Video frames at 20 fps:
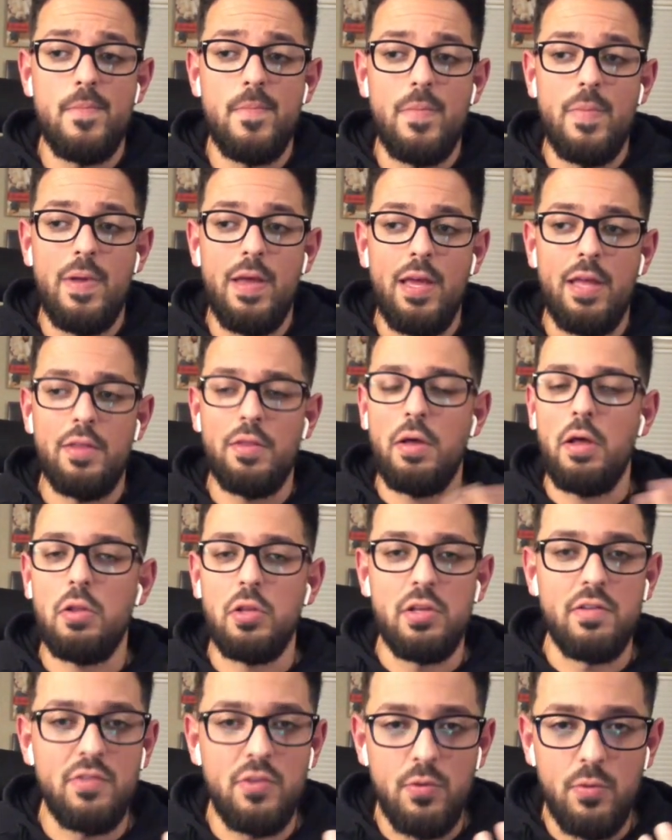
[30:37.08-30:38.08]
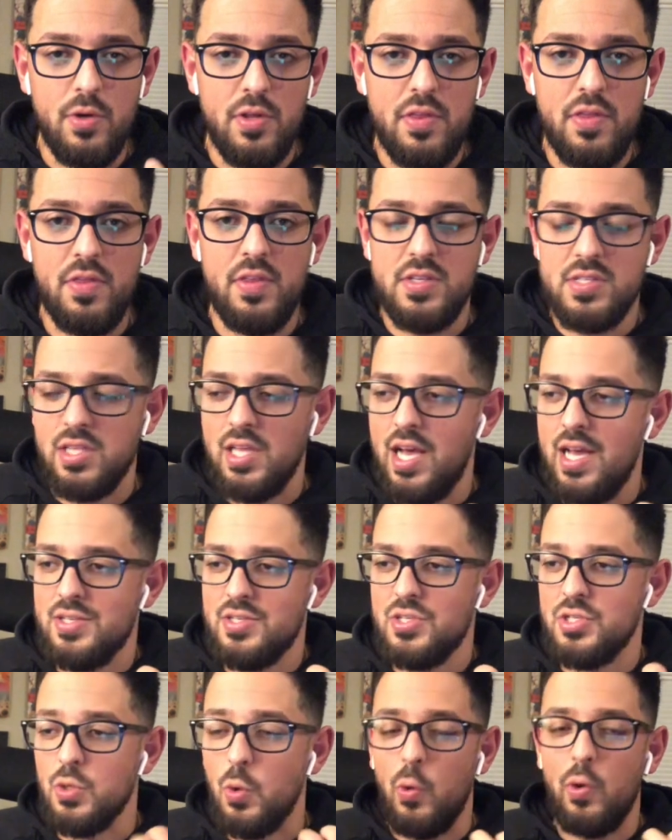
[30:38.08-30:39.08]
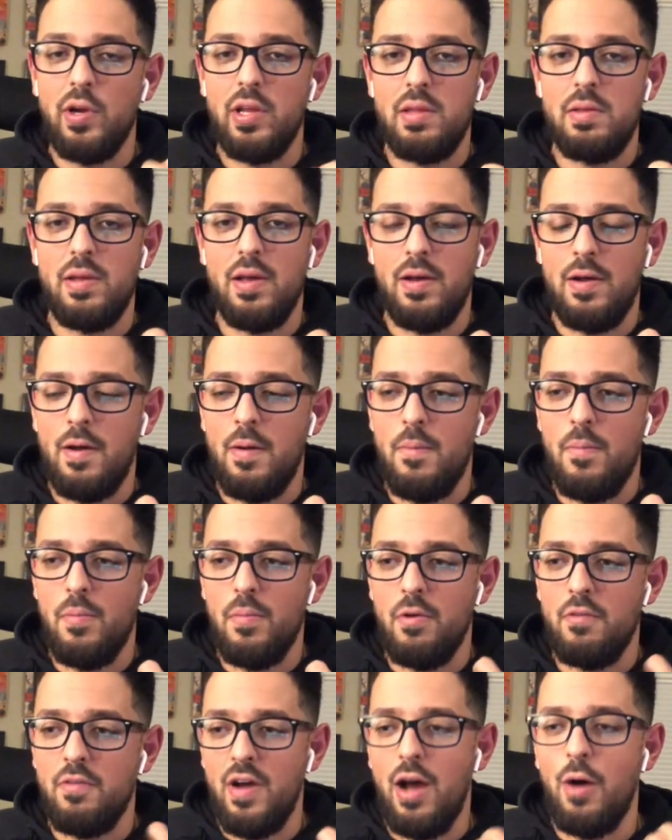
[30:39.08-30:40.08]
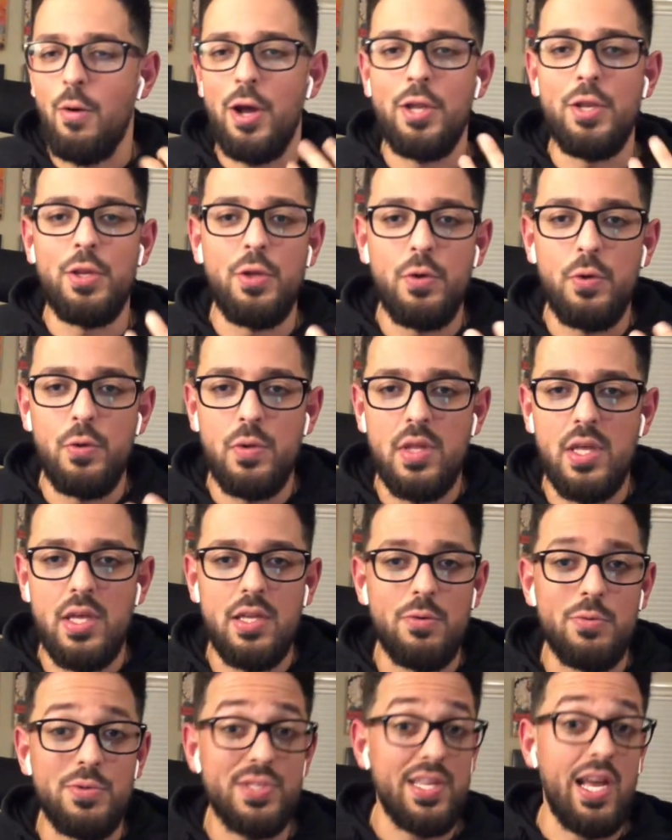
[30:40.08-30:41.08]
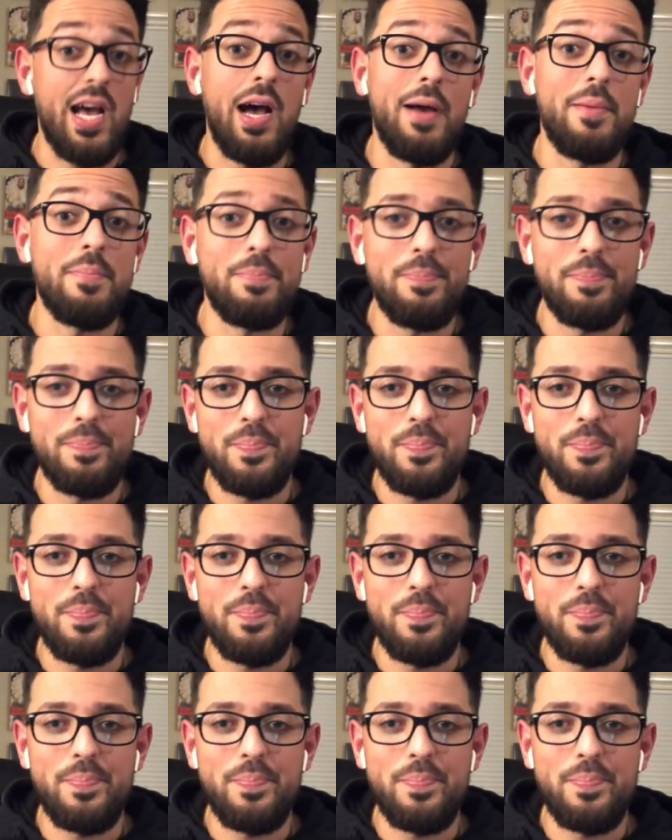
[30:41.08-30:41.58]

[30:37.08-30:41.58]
And I'll leave you with this last story of how I knew that it was time